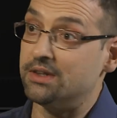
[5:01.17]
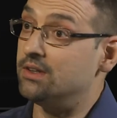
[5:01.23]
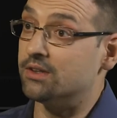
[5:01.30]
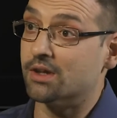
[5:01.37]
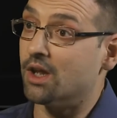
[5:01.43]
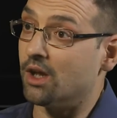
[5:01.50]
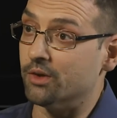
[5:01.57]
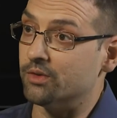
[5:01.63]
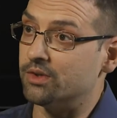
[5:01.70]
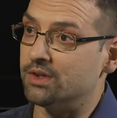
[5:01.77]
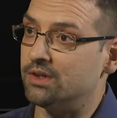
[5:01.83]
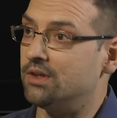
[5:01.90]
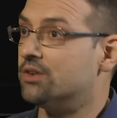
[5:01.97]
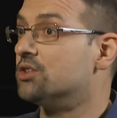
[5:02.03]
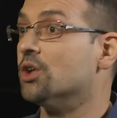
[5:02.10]
is close,
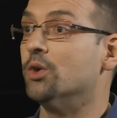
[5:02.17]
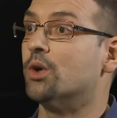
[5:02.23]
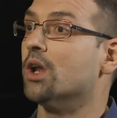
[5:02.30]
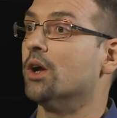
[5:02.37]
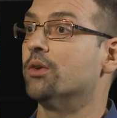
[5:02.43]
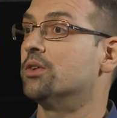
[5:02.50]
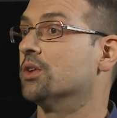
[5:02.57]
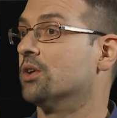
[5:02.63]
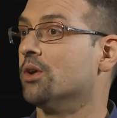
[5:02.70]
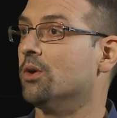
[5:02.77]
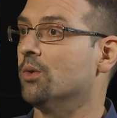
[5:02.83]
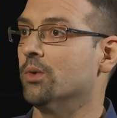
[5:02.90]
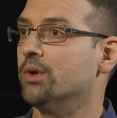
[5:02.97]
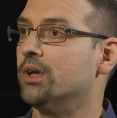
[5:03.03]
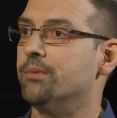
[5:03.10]
this is too close to
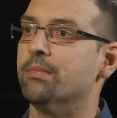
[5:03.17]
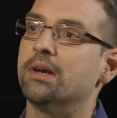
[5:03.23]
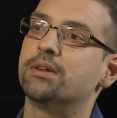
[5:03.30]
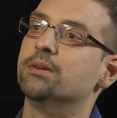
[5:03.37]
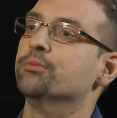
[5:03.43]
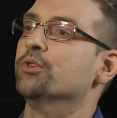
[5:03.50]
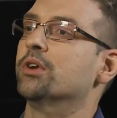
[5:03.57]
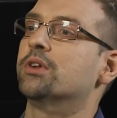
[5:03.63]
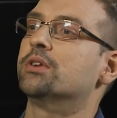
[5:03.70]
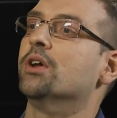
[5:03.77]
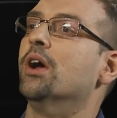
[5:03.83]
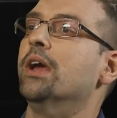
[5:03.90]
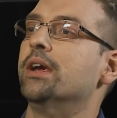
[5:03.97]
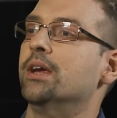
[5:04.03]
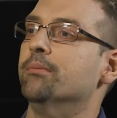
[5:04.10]
call. It makes it more
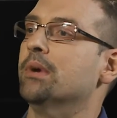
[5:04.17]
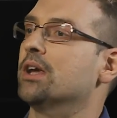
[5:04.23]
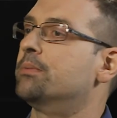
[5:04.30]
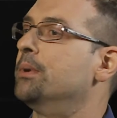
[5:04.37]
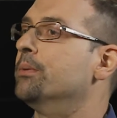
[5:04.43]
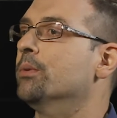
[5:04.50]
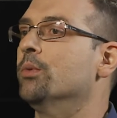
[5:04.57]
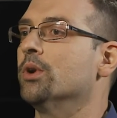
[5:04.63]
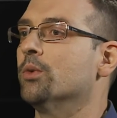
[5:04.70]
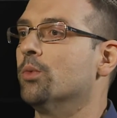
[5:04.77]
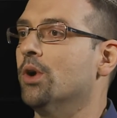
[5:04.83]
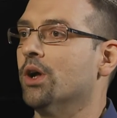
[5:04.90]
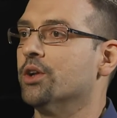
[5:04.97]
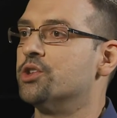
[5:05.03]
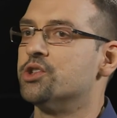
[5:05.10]
exciting, it makes people want to watch.